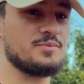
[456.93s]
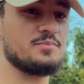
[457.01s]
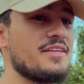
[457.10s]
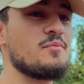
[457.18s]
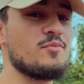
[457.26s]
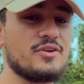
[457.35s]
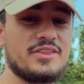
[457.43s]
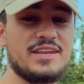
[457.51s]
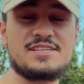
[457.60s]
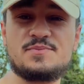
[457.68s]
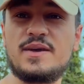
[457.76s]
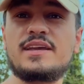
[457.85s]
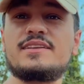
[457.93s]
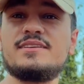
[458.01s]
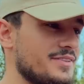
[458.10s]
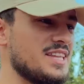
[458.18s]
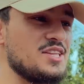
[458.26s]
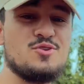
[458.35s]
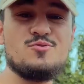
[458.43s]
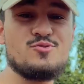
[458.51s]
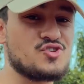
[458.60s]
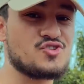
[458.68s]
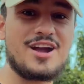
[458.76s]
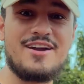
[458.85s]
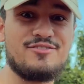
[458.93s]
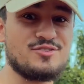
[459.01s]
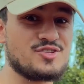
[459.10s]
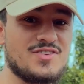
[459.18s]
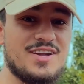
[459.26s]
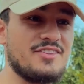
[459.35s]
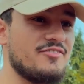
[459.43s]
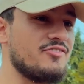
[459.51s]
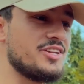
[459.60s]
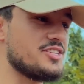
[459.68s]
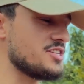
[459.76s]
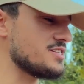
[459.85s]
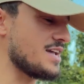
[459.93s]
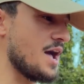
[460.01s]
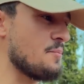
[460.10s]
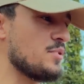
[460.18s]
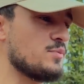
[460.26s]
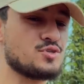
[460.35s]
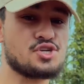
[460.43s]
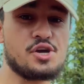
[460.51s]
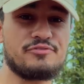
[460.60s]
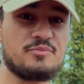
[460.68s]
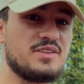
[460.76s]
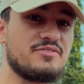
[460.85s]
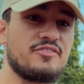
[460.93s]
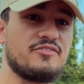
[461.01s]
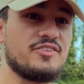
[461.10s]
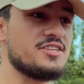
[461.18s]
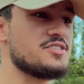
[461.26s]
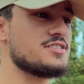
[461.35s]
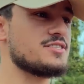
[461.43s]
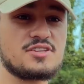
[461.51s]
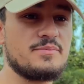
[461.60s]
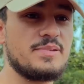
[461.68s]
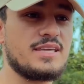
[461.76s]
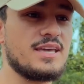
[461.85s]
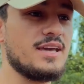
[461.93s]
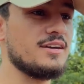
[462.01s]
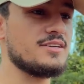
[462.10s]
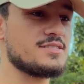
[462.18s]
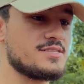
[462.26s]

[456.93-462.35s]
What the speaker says: I think more than expected. The news travels around the villages and people show from different villages. So it's gonna be chaos.